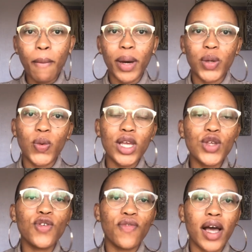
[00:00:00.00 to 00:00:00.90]
But when
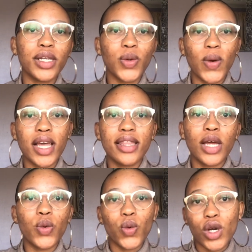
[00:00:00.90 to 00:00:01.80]
you find a way
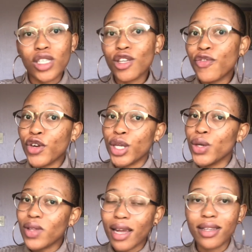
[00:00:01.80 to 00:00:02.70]
that works for
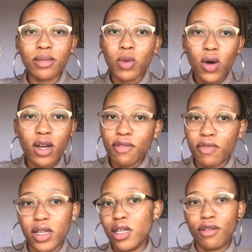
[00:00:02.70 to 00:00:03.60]
you, that is more
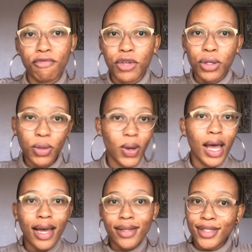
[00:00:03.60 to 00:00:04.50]
convenient for you,
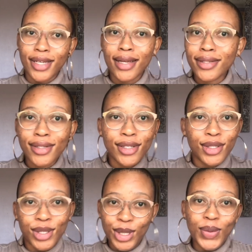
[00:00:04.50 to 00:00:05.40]
just
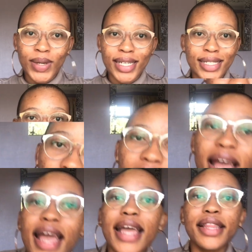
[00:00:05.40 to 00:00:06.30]
do it.
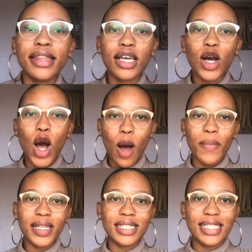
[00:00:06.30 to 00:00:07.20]
In the
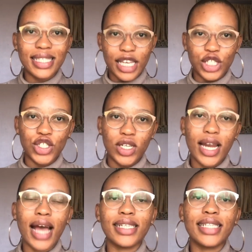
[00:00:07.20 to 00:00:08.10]
comment
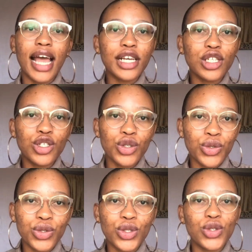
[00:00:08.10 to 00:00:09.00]
section, I'd like
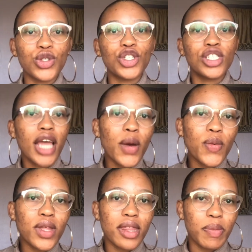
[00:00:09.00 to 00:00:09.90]
you to share
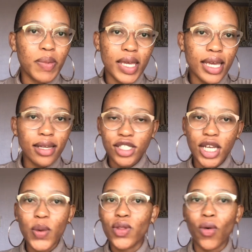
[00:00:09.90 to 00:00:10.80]
with me,
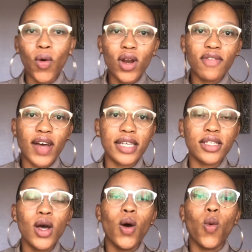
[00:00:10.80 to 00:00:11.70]
share with all of us,
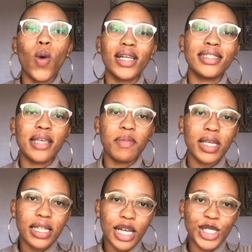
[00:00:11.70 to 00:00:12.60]
what's
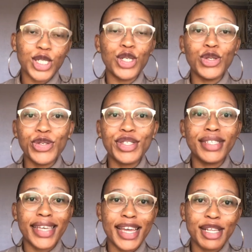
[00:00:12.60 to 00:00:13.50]
something that you used
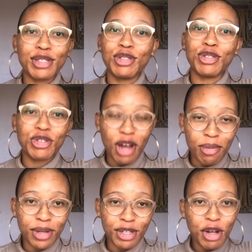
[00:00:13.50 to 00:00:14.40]
to get into
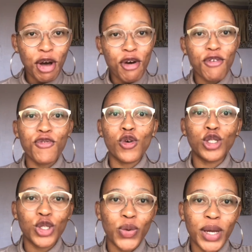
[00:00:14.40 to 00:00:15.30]
trouble for
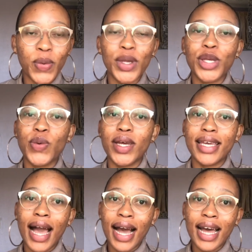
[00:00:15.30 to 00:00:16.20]
doing when you were
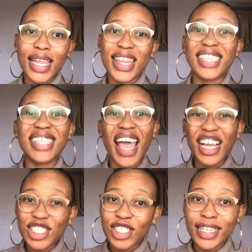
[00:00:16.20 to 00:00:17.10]
younger that
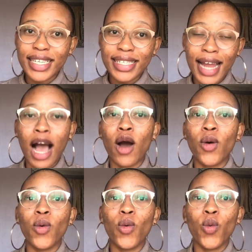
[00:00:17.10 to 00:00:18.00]
actually
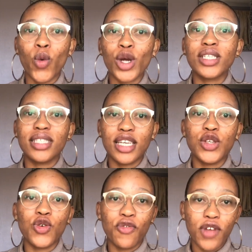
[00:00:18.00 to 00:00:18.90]
now works
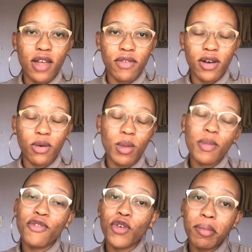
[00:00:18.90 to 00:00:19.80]
in your favor.
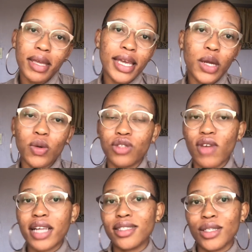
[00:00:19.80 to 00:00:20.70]
Remember, for me, it was
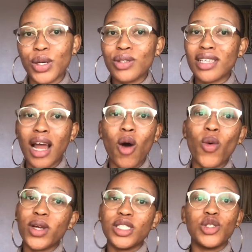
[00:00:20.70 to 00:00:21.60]
writing notes, and I
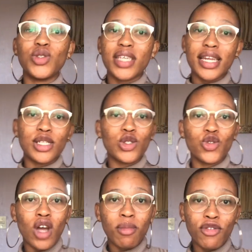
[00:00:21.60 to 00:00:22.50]
always used to get into
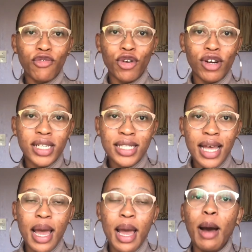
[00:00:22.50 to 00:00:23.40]
trouble for it.
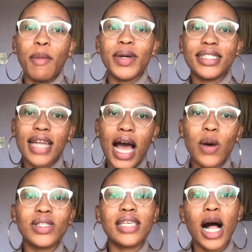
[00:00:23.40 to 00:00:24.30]
But
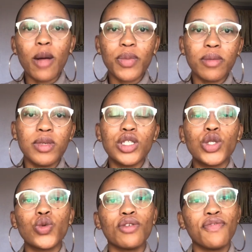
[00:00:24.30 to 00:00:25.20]
now it's helping me
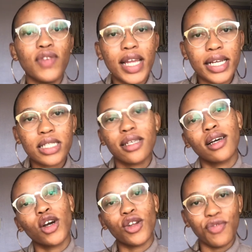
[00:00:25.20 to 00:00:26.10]
to reflect
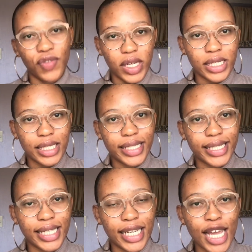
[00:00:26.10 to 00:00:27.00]

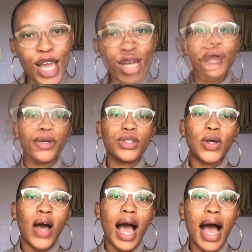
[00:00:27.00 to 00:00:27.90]
conveniently.
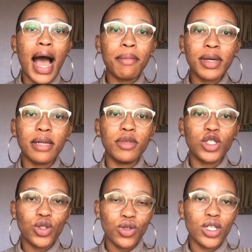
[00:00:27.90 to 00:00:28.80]
So I'm going to
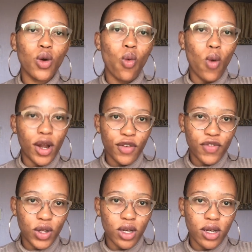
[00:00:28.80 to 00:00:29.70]
be choosing one
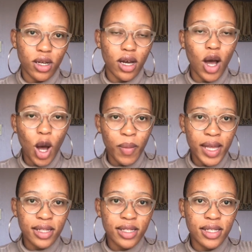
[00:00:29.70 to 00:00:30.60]
of the
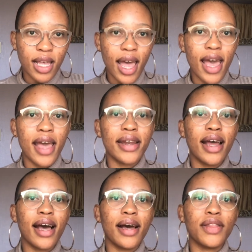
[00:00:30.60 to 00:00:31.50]
comments and
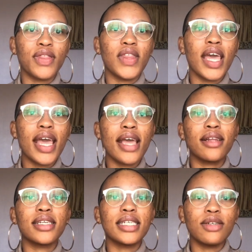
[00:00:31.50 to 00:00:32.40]

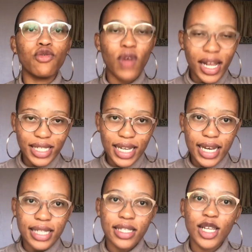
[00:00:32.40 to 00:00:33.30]
then writing a
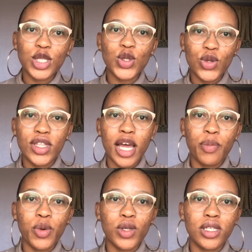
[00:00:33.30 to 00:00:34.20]
letter to
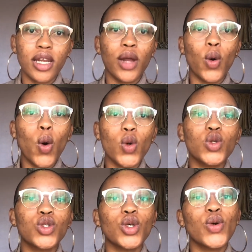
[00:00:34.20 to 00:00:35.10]
that person and
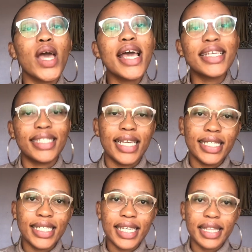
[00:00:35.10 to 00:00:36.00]
also
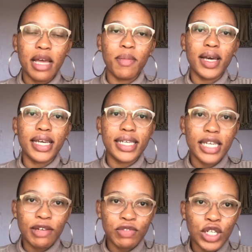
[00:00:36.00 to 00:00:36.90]
sending them a
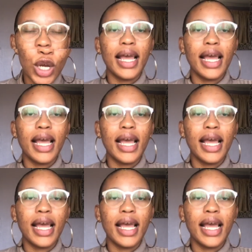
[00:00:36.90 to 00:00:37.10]
gift.